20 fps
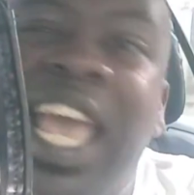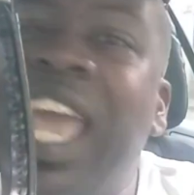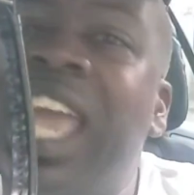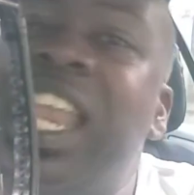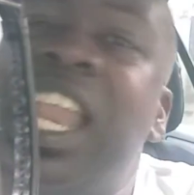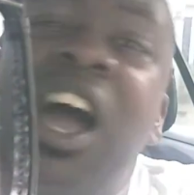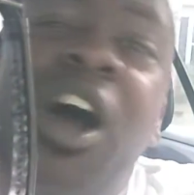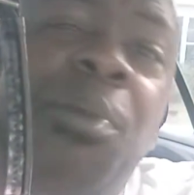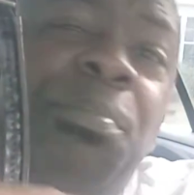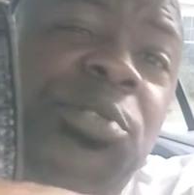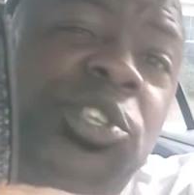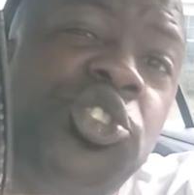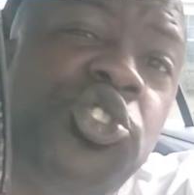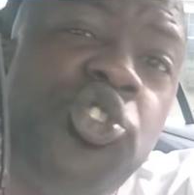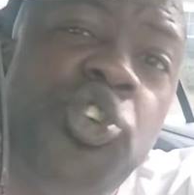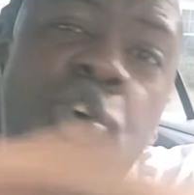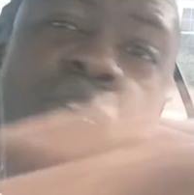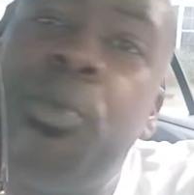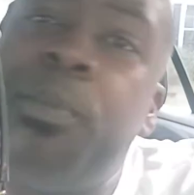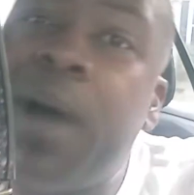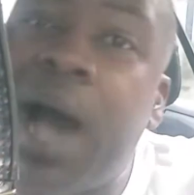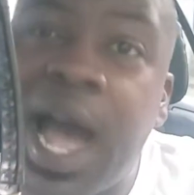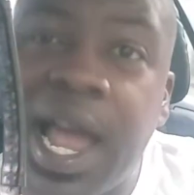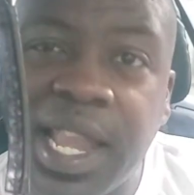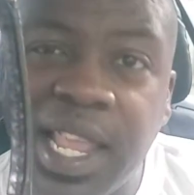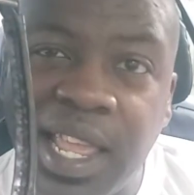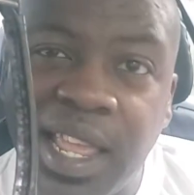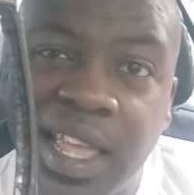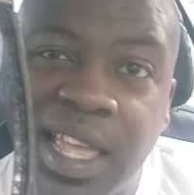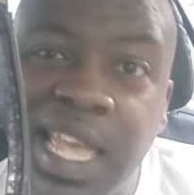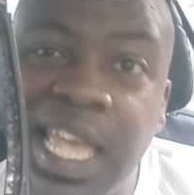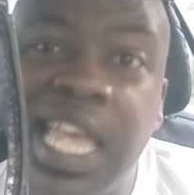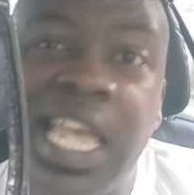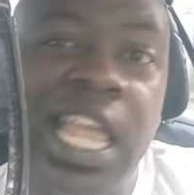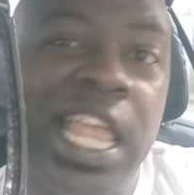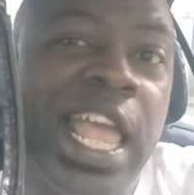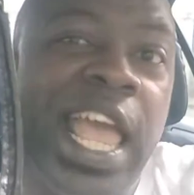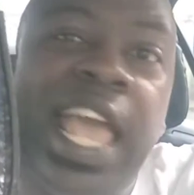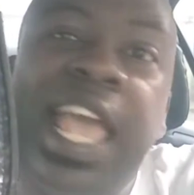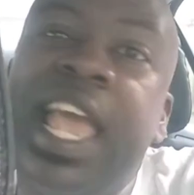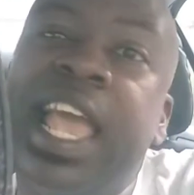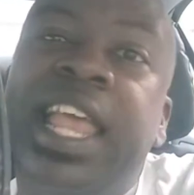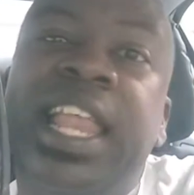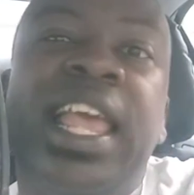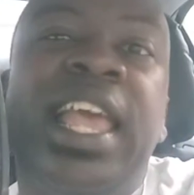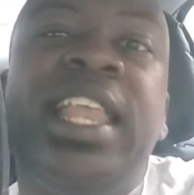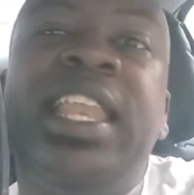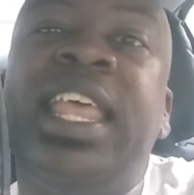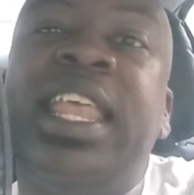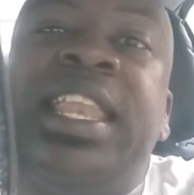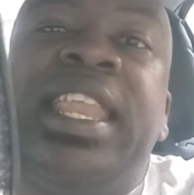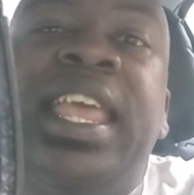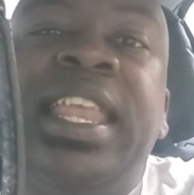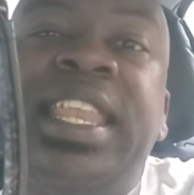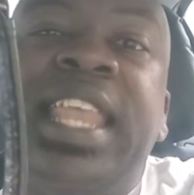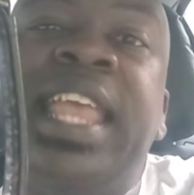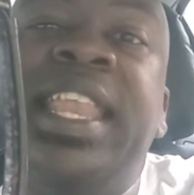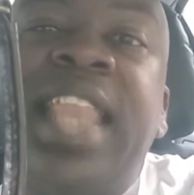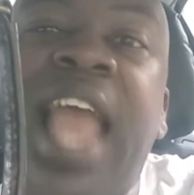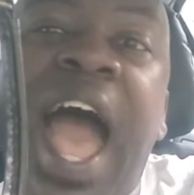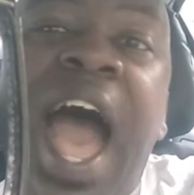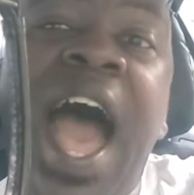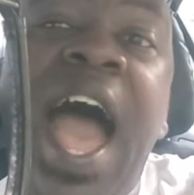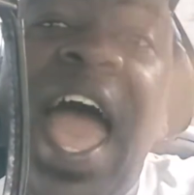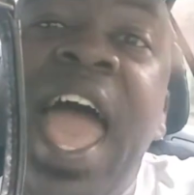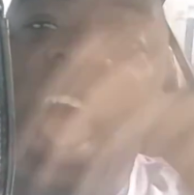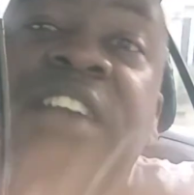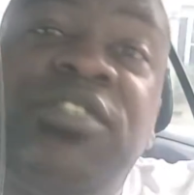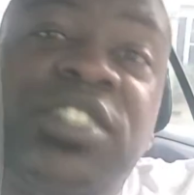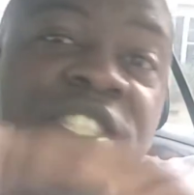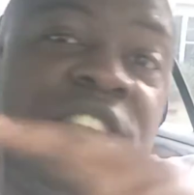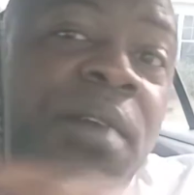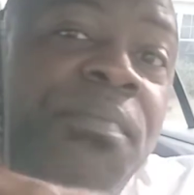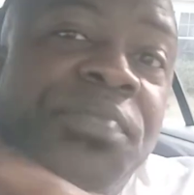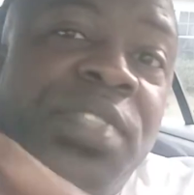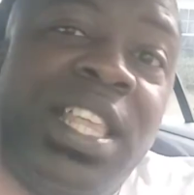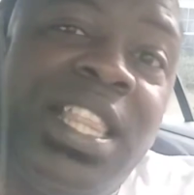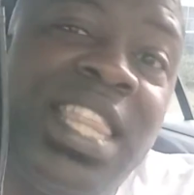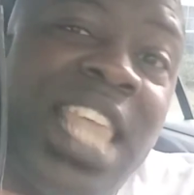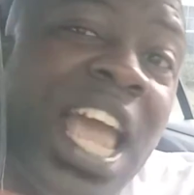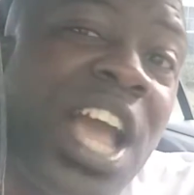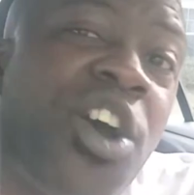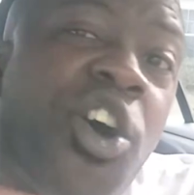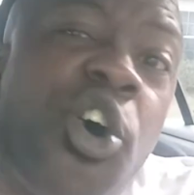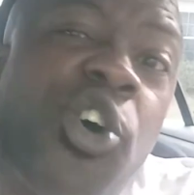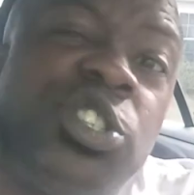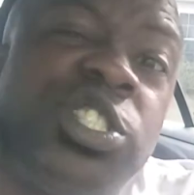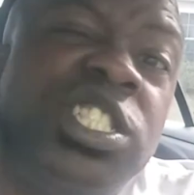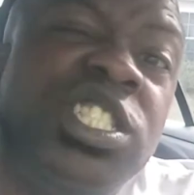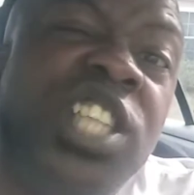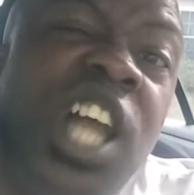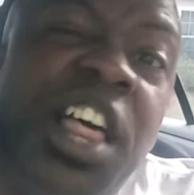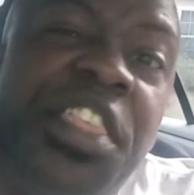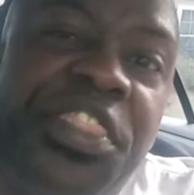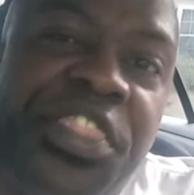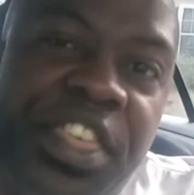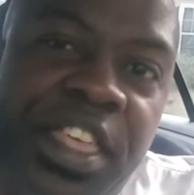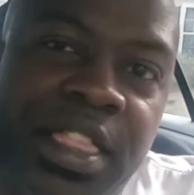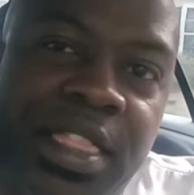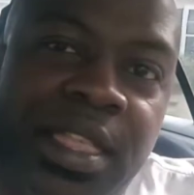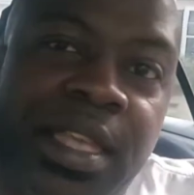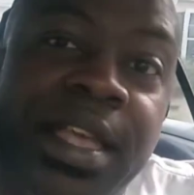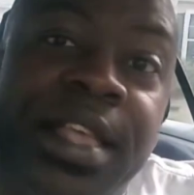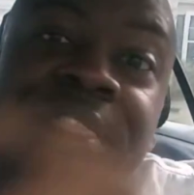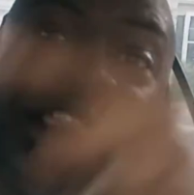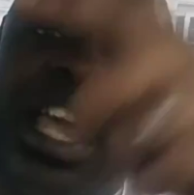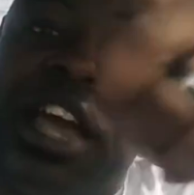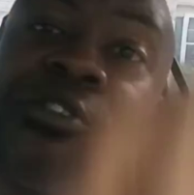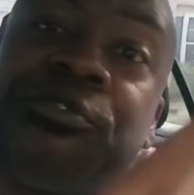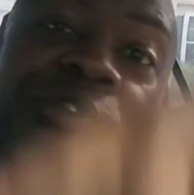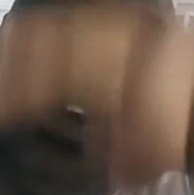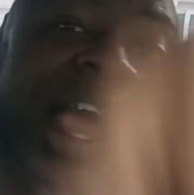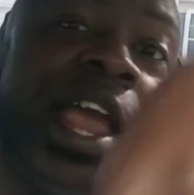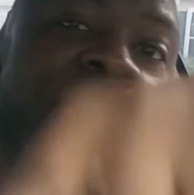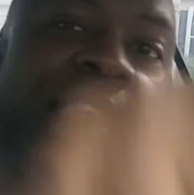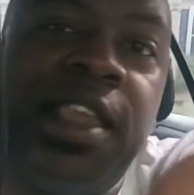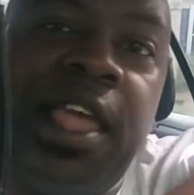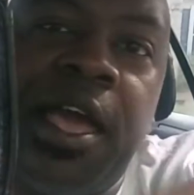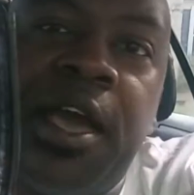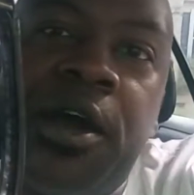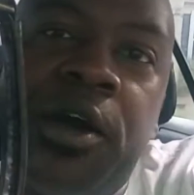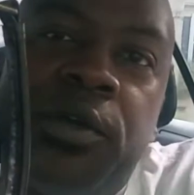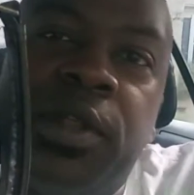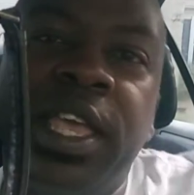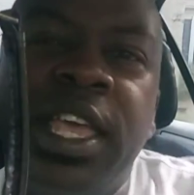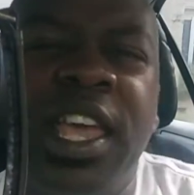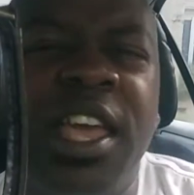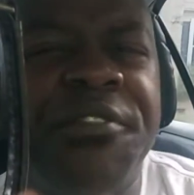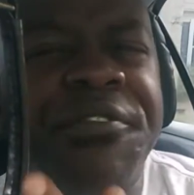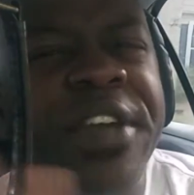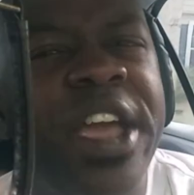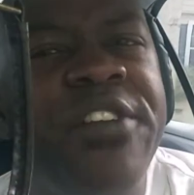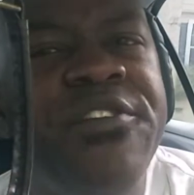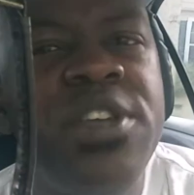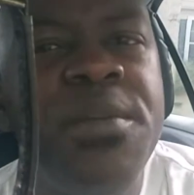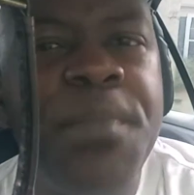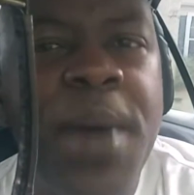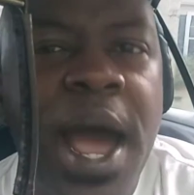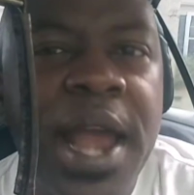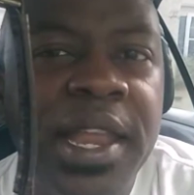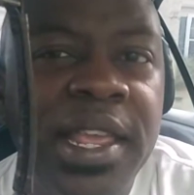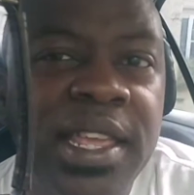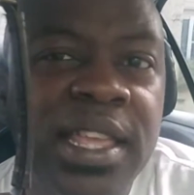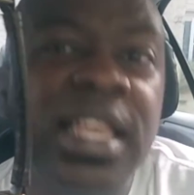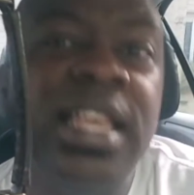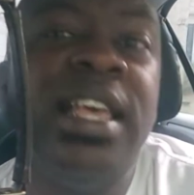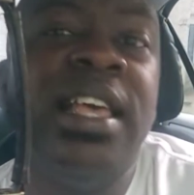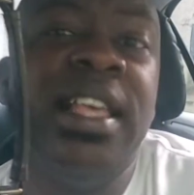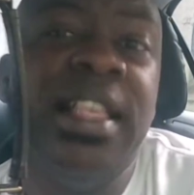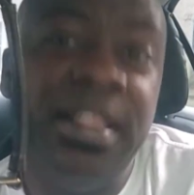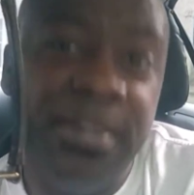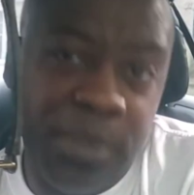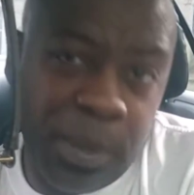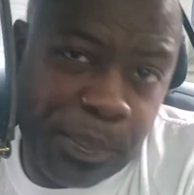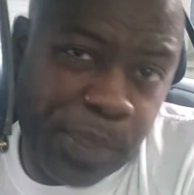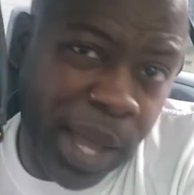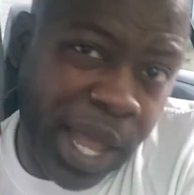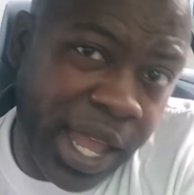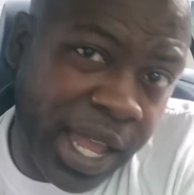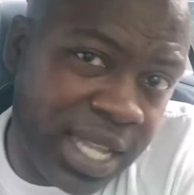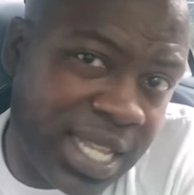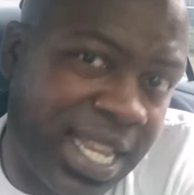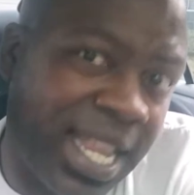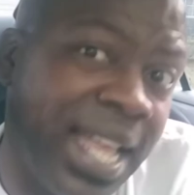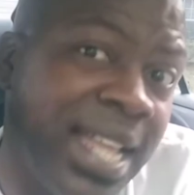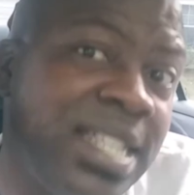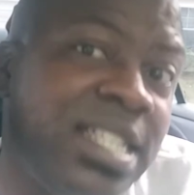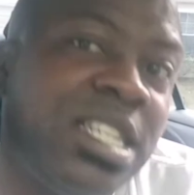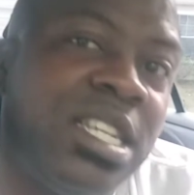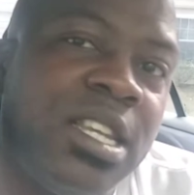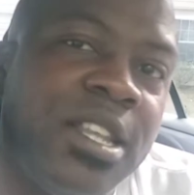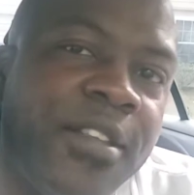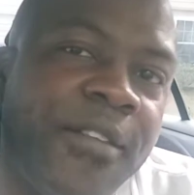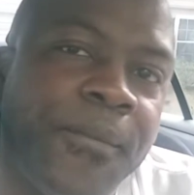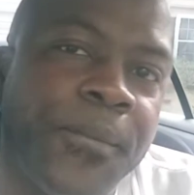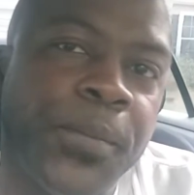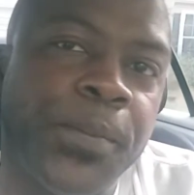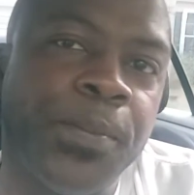and helped nobody. And I have something that costs nothing, that right now, if everybody would pay attention,